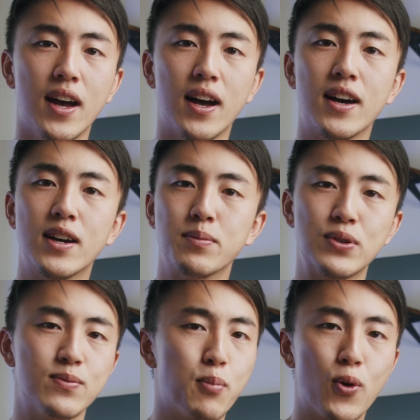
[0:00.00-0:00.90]

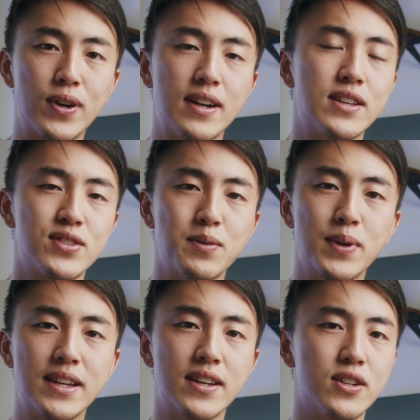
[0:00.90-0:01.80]
You point it at
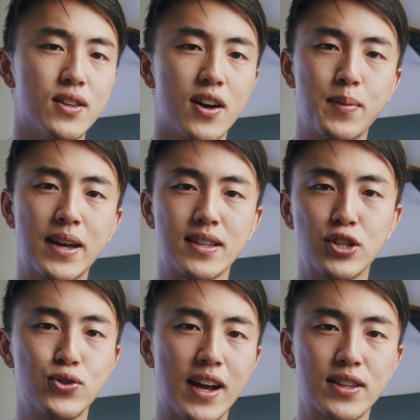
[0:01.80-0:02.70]
somebody, it'll automatically
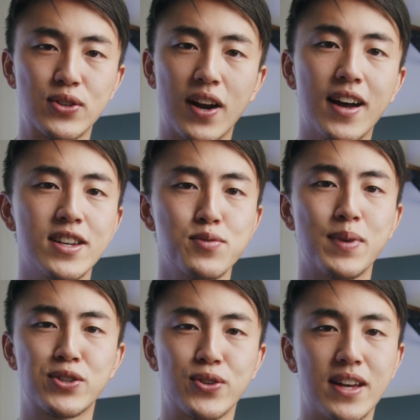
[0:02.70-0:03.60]
track their eyes,
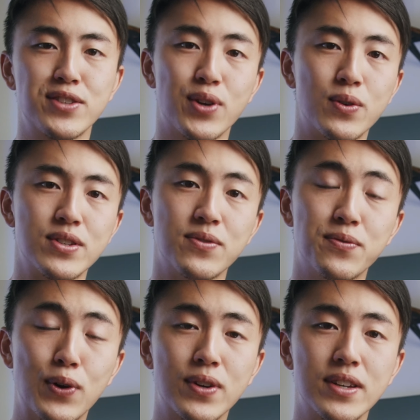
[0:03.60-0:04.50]
make sure that's always in
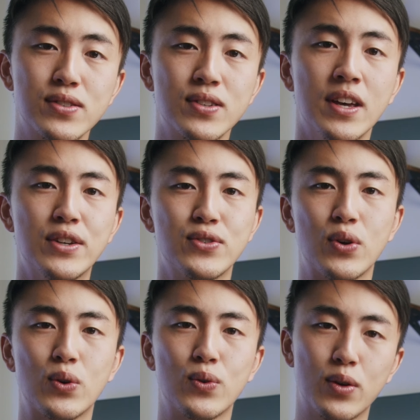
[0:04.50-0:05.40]
focus.
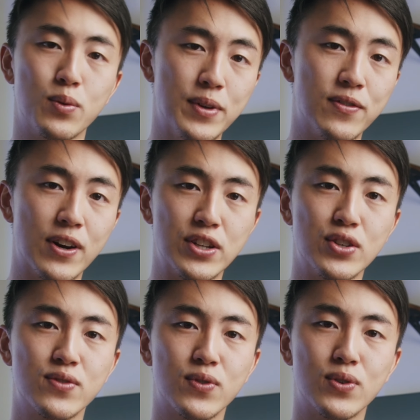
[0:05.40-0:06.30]
So it would be very
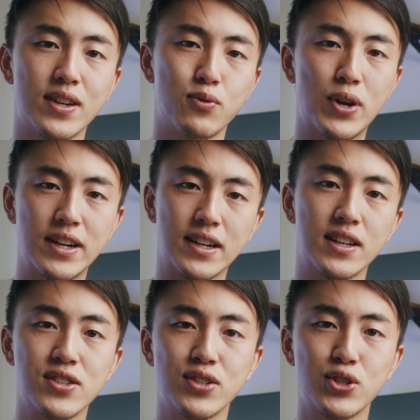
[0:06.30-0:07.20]
useful in run and
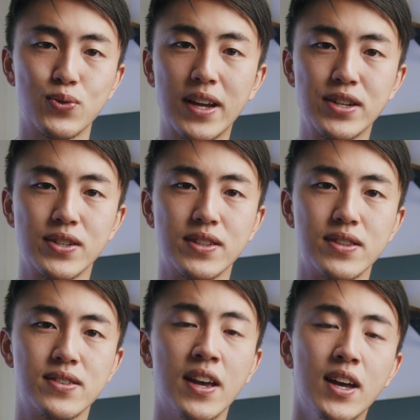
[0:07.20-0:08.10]
gun
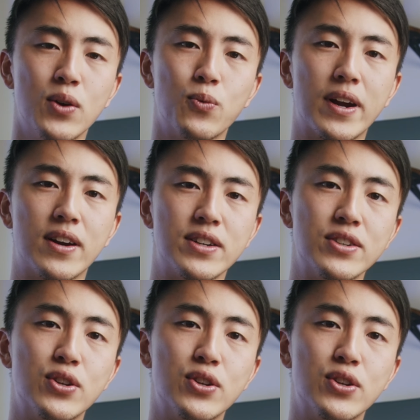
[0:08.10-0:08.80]
situations where you